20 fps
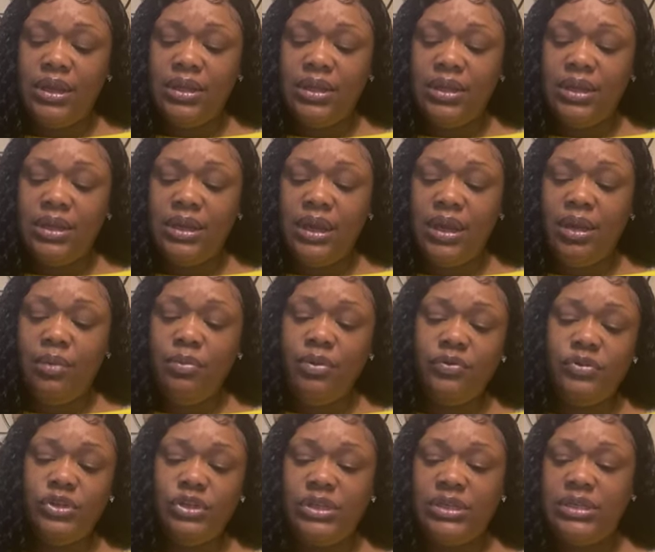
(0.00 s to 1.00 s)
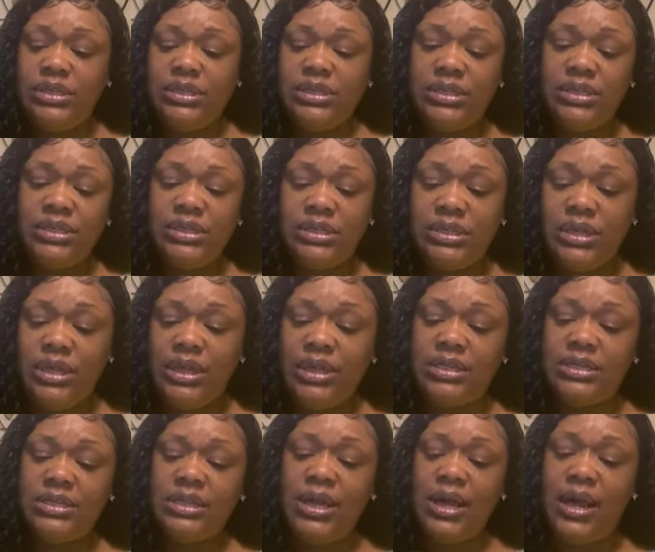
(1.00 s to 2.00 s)
In the name of Jesus.
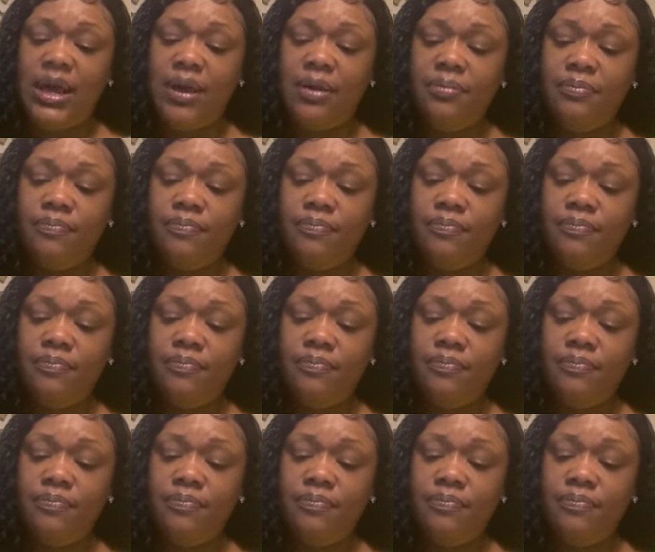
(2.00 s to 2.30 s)
Yes. Get God.